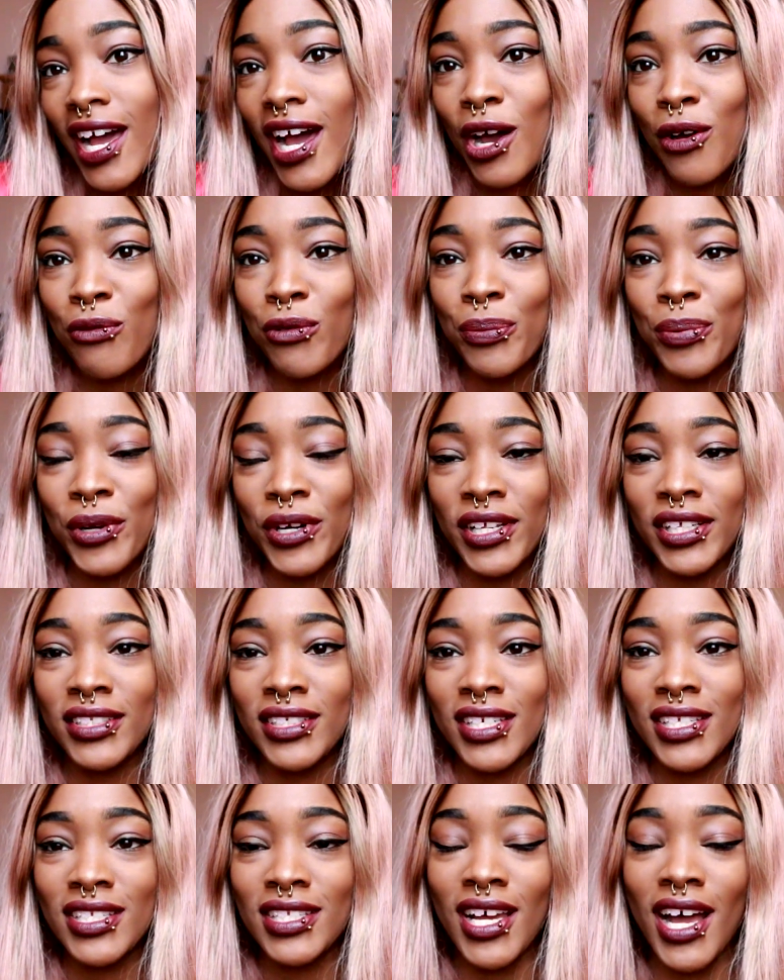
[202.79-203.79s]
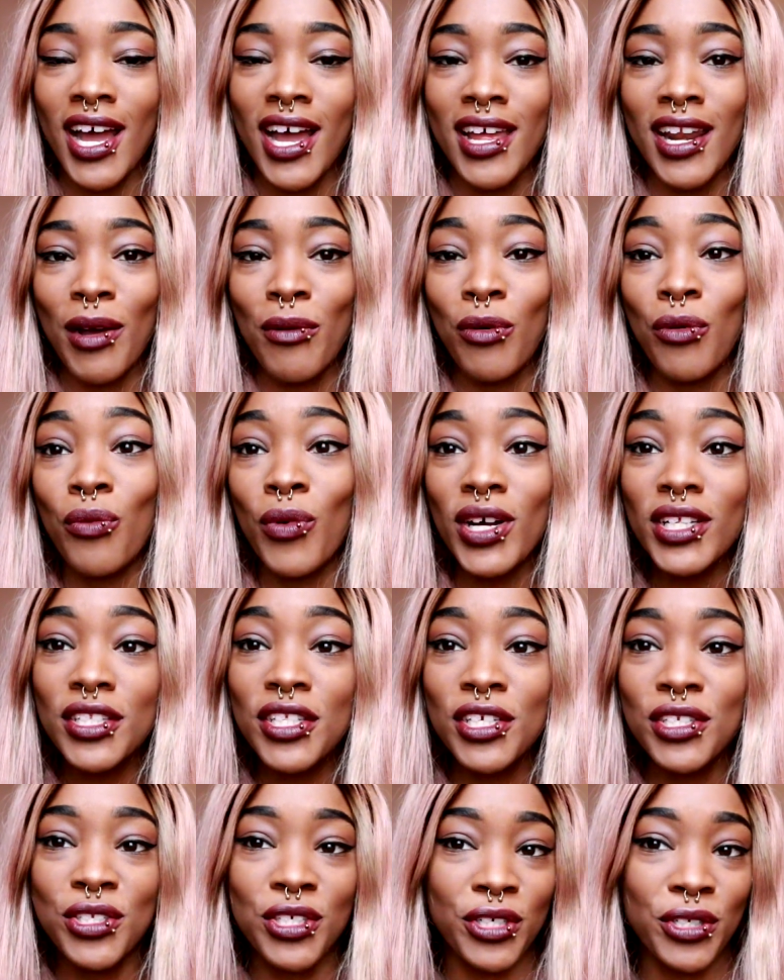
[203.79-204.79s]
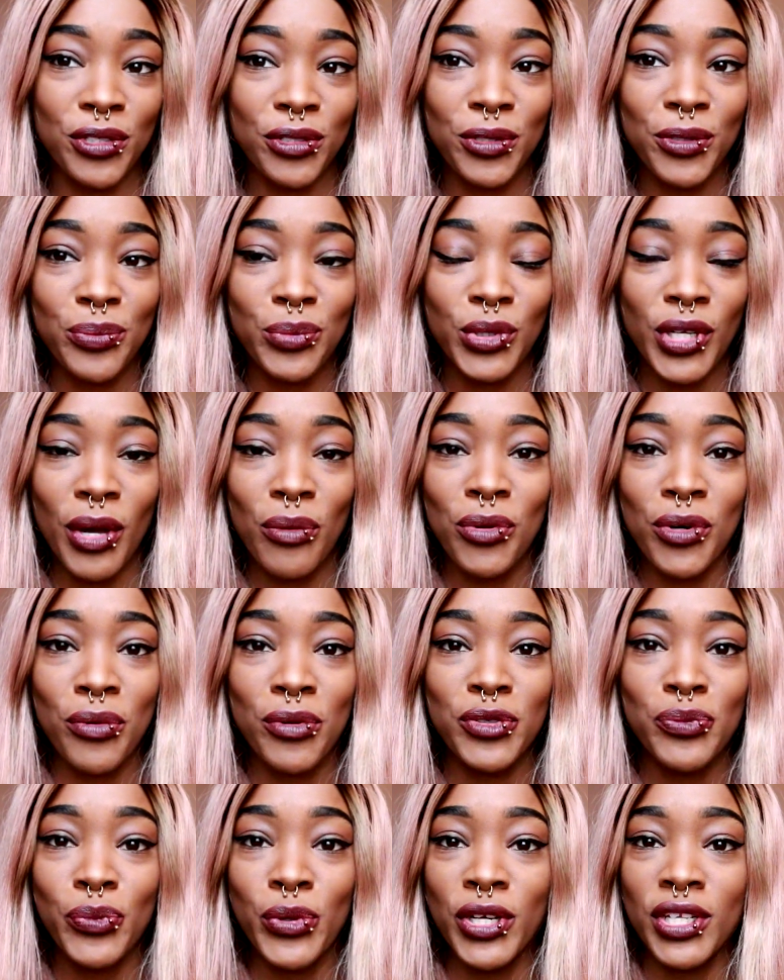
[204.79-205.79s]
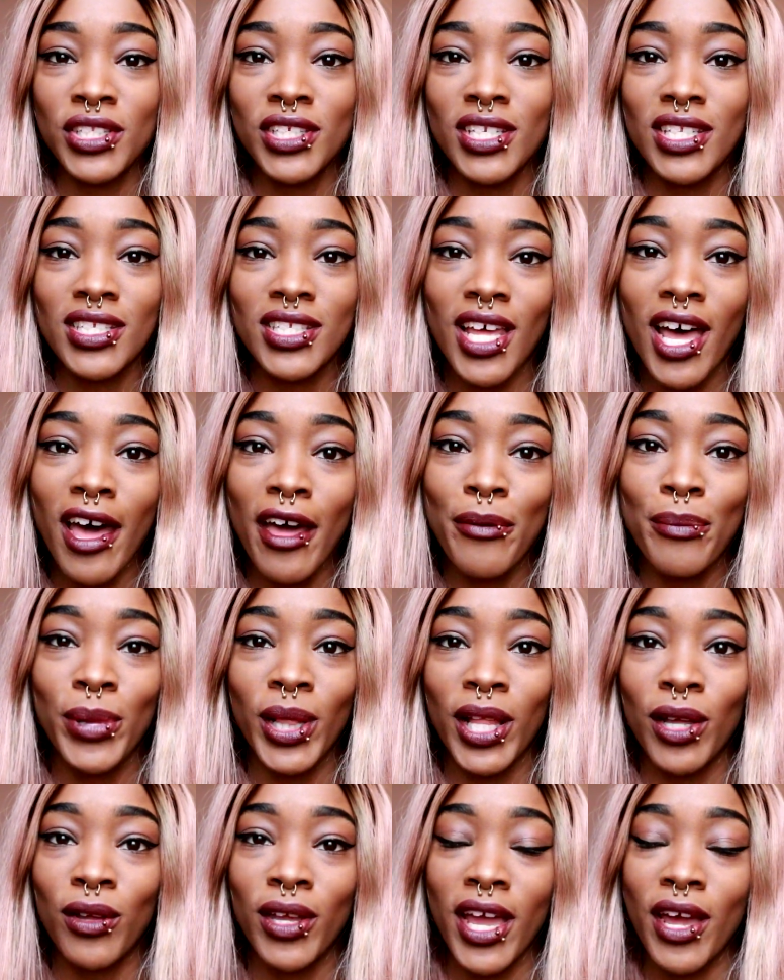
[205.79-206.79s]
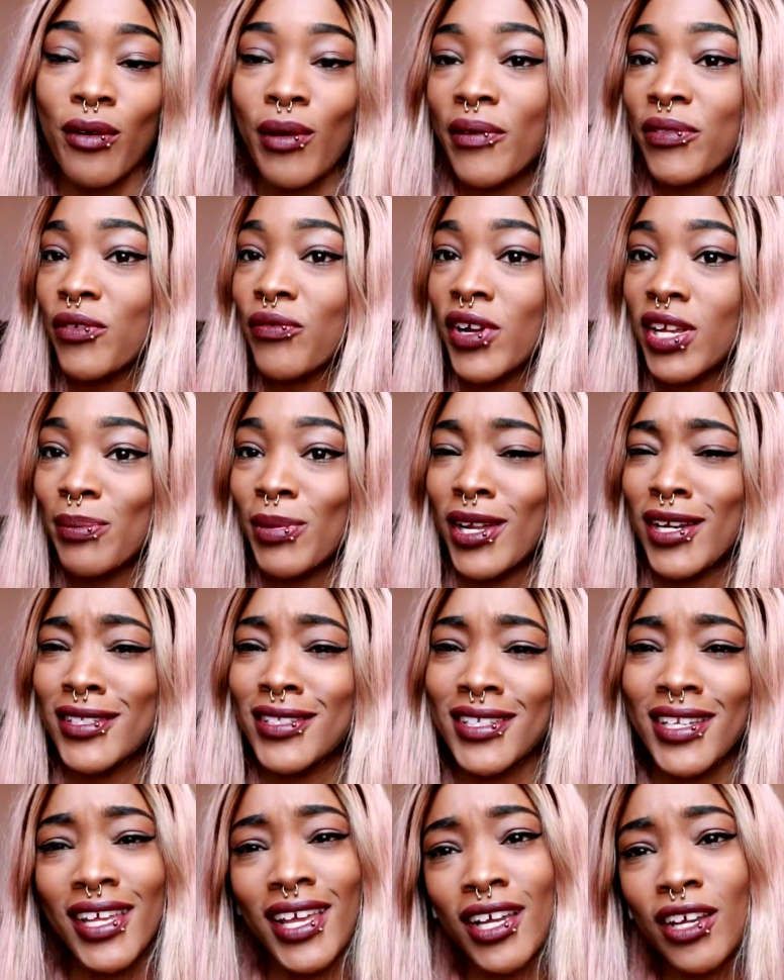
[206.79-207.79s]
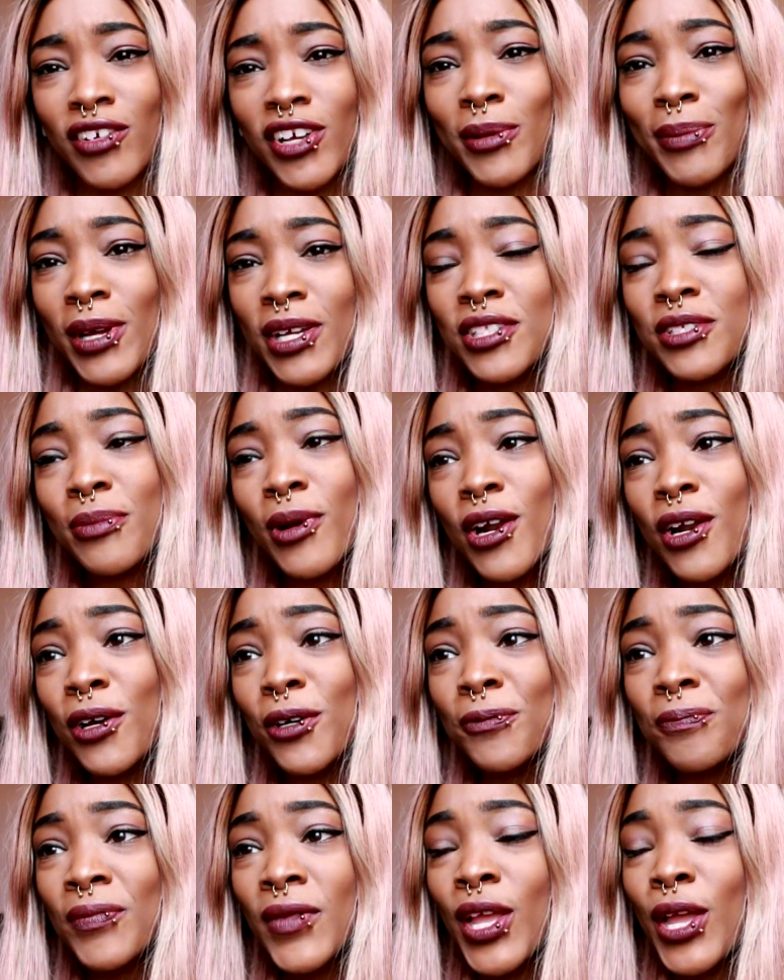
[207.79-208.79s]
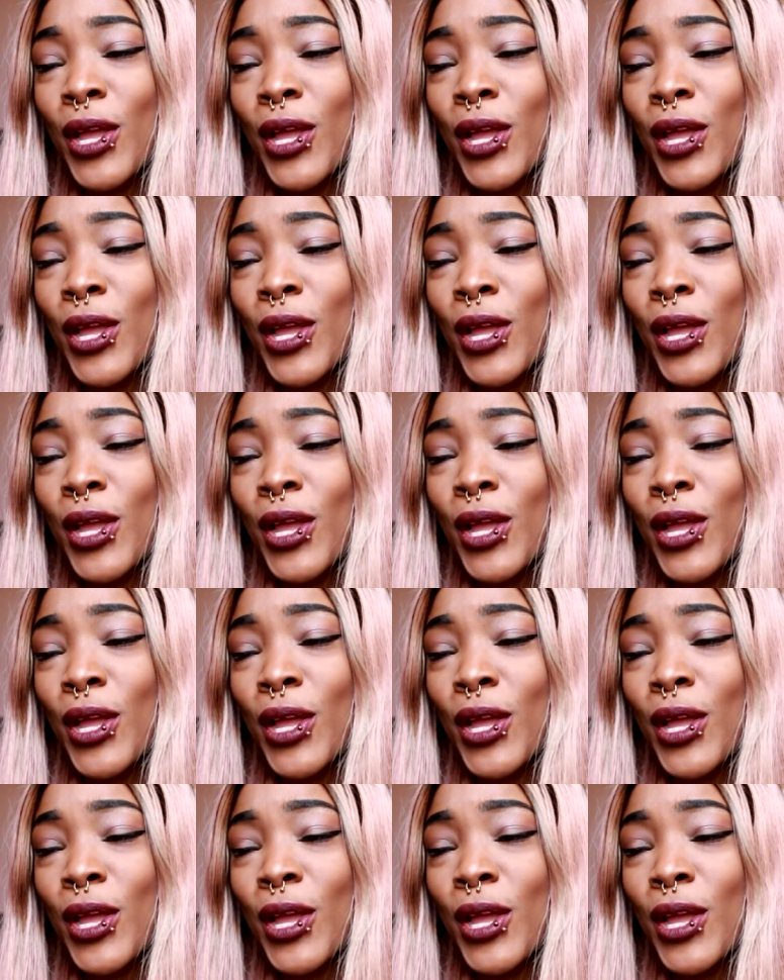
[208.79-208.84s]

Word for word: I would put it to the side. I would want to journal but I would always put it to the side and be like okay I don't have to write about it today. I can write about it tomorrow.